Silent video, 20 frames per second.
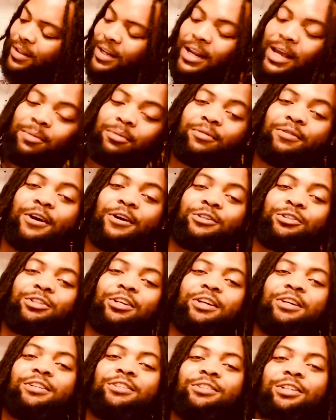name of our
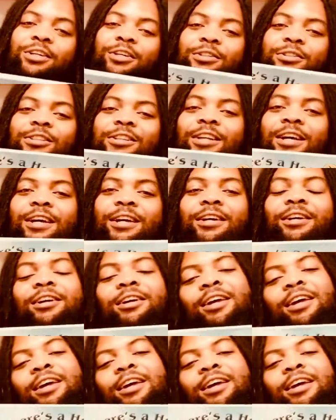song tell today